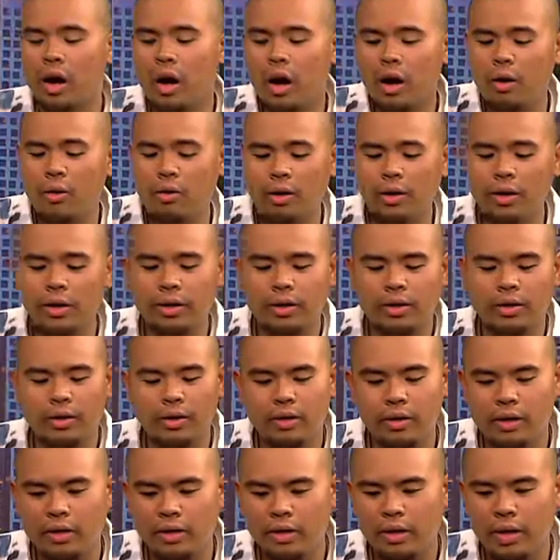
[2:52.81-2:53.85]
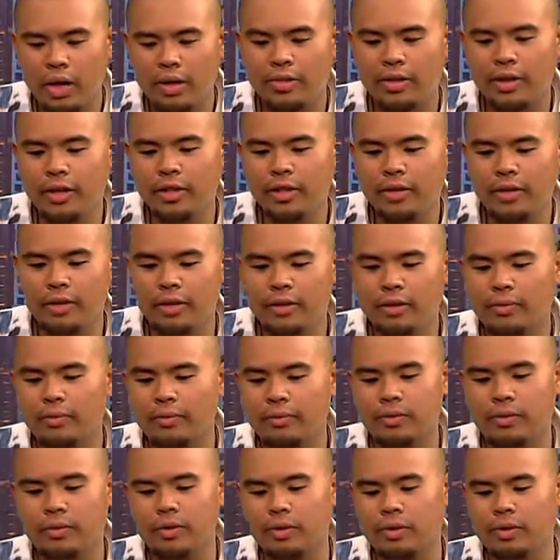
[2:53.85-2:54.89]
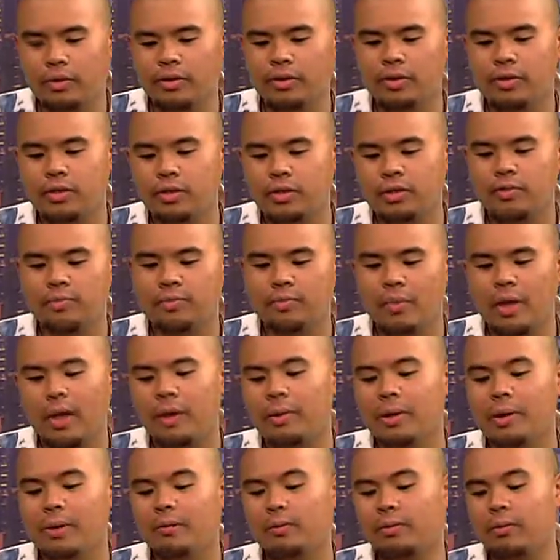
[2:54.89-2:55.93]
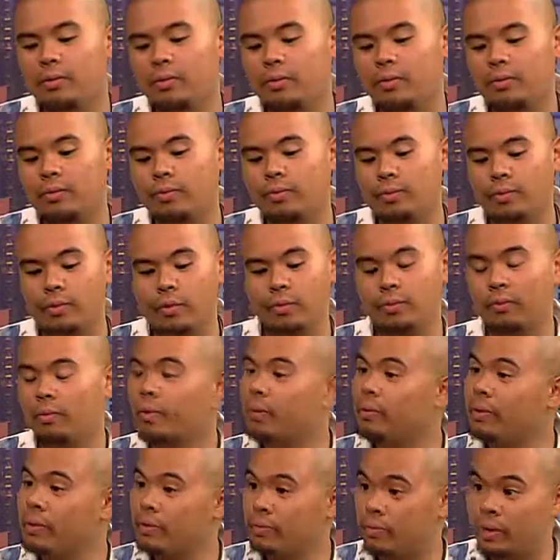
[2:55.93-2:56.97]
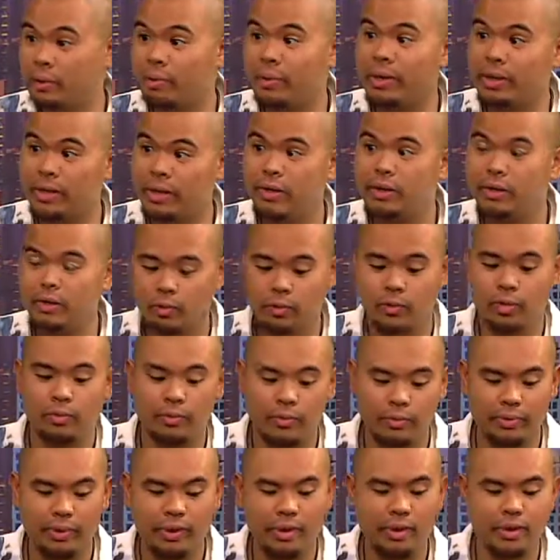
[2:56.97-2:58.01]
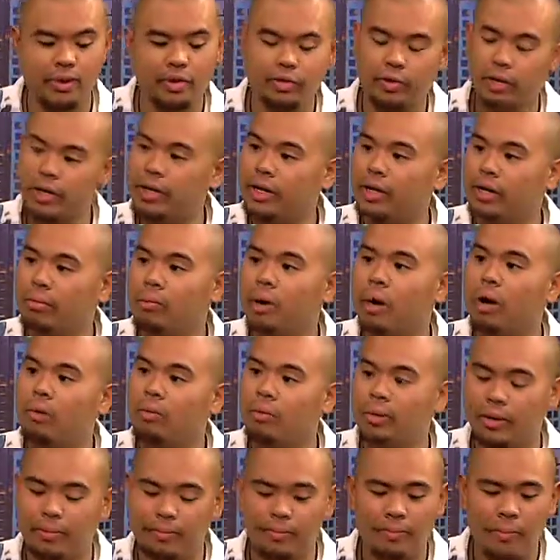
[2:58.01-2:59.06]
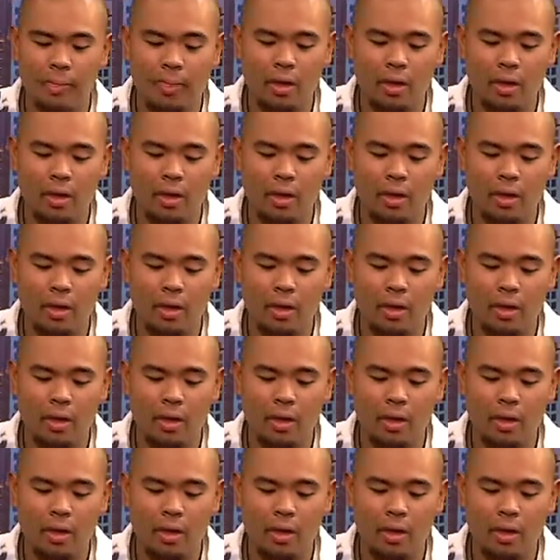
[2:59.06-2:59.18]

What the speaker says: I think that I mean, when we did screen it in Melbourne,